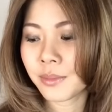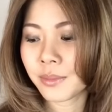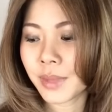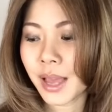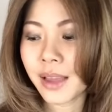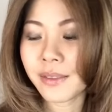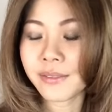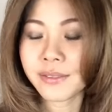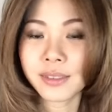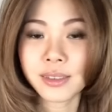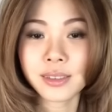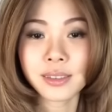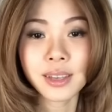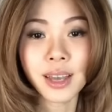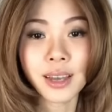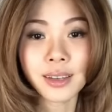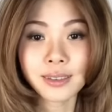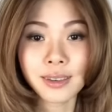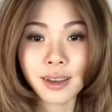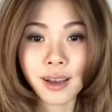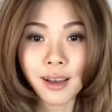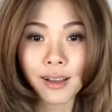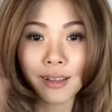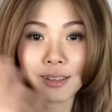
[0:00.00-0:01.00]
I've
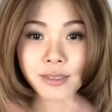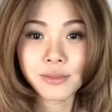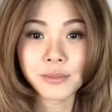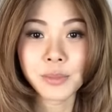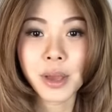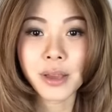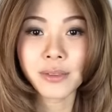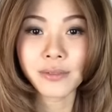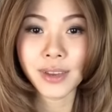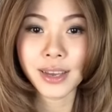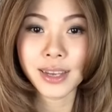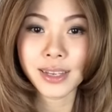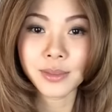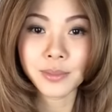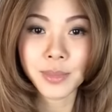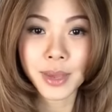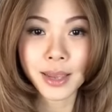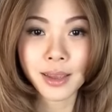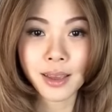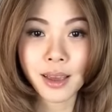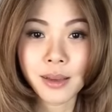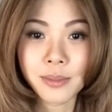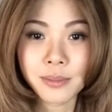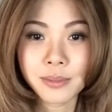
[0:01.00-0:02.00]
done all of my face
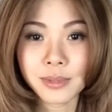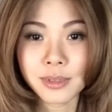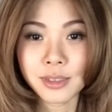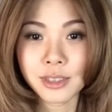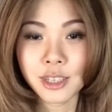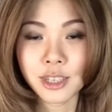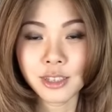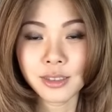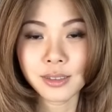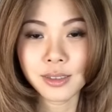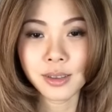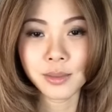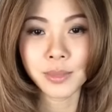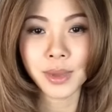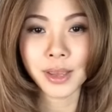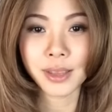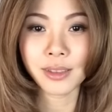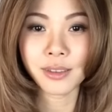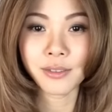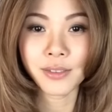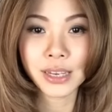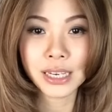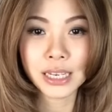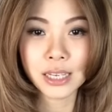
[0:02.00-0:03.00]
makeup just to make
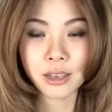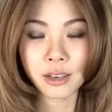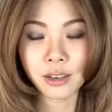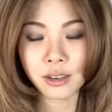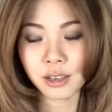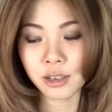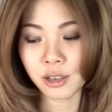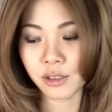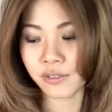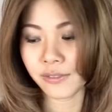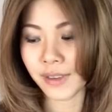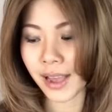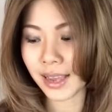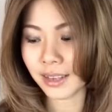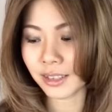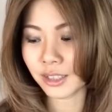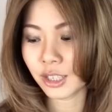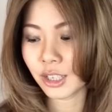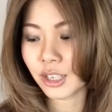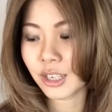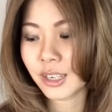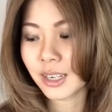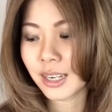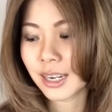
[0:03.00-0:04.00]
the video a little
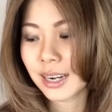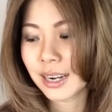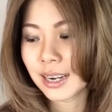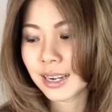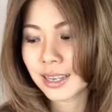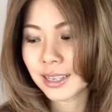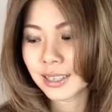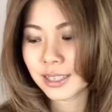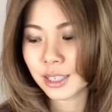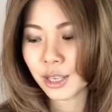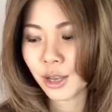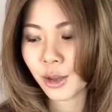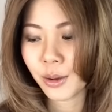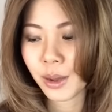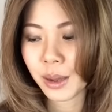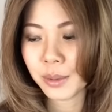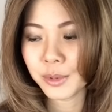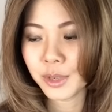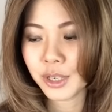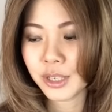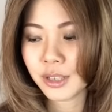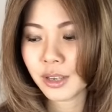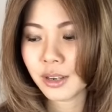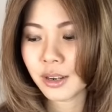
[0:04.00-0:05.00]
faster. So I'm
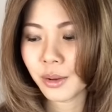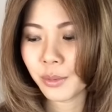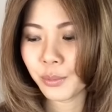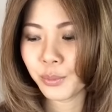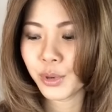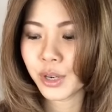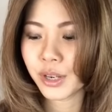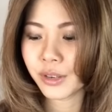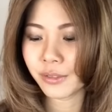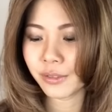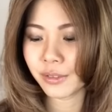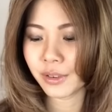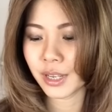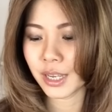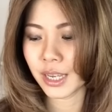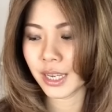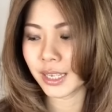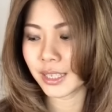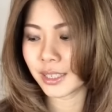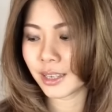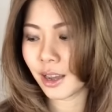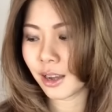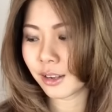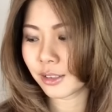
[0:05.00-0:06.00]
just going to
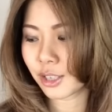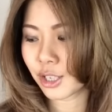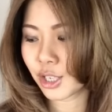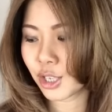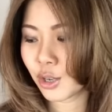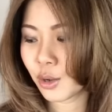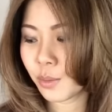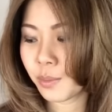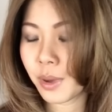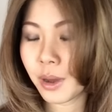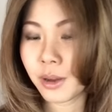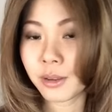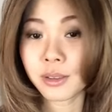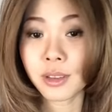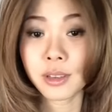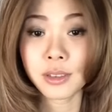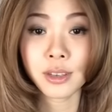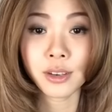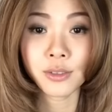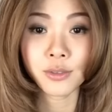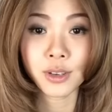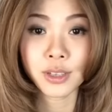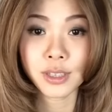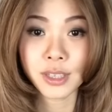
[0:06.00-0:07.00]
briefly talk to you about the
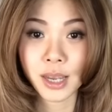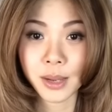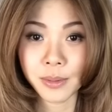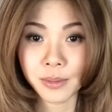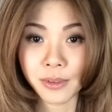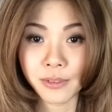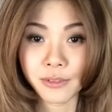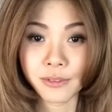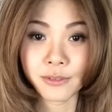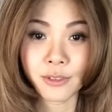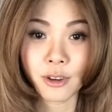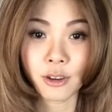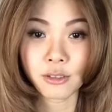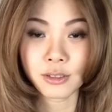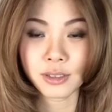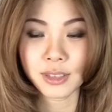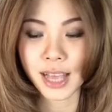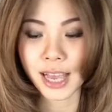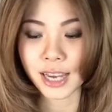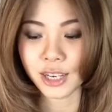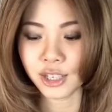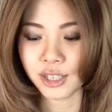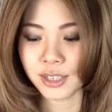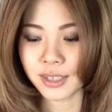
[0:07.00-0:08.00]
different type of false
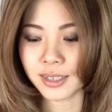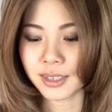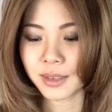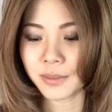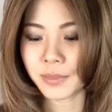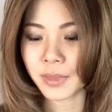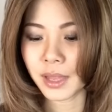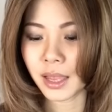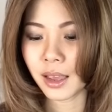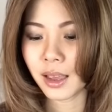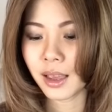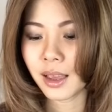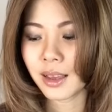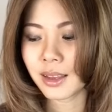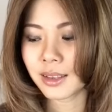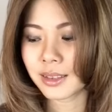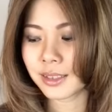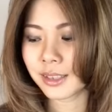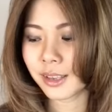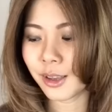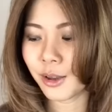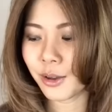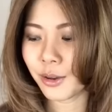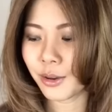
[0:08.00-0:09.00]
lashes.
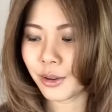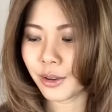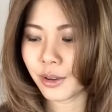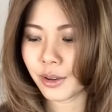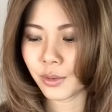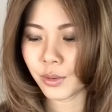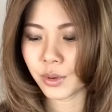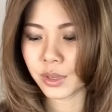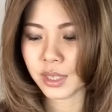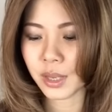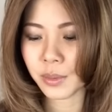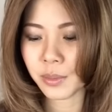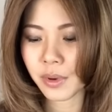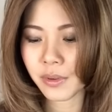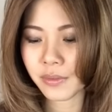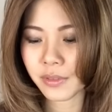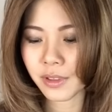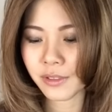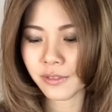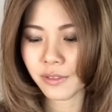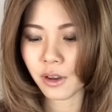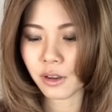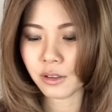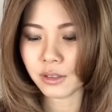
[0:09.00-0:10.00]
So some of
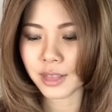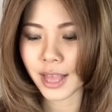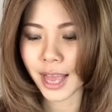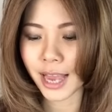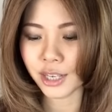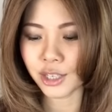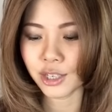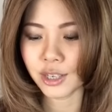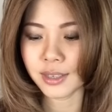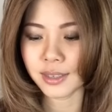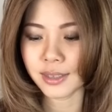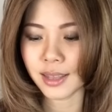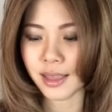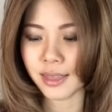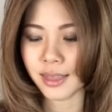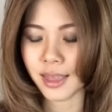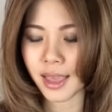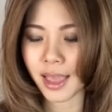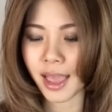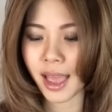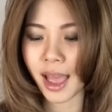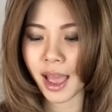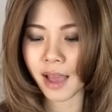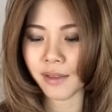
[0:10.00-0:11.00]
the false lashes that they
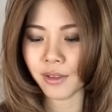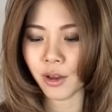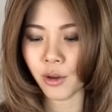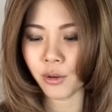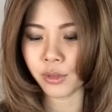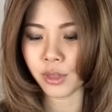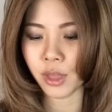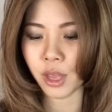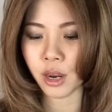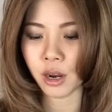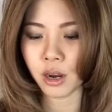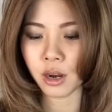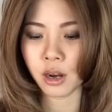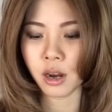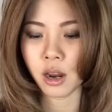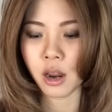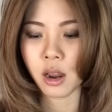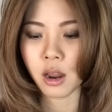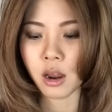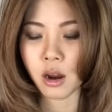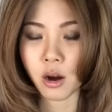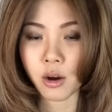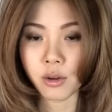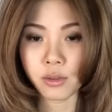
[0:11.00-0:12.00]
have out there
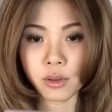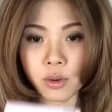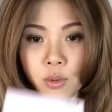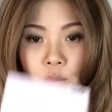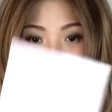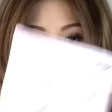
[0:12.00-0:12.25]
are the